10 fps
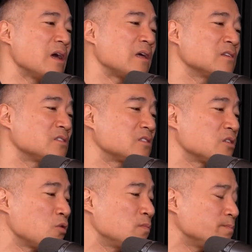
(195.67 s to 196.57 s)
And
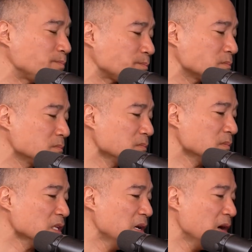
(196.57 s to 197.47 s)
so
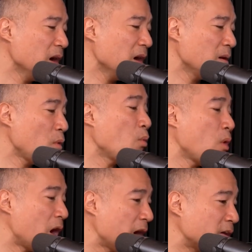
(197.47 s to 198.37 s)
um,
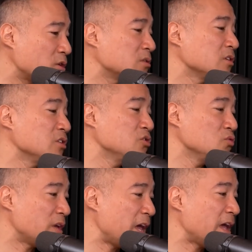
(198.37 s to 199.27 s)
while
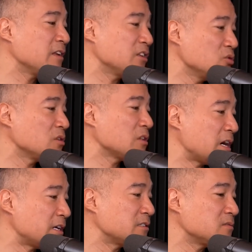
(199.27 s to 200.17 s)
you can
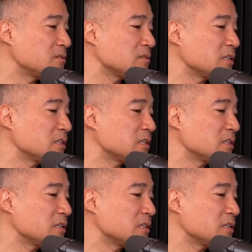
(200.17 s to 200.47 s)
utilize,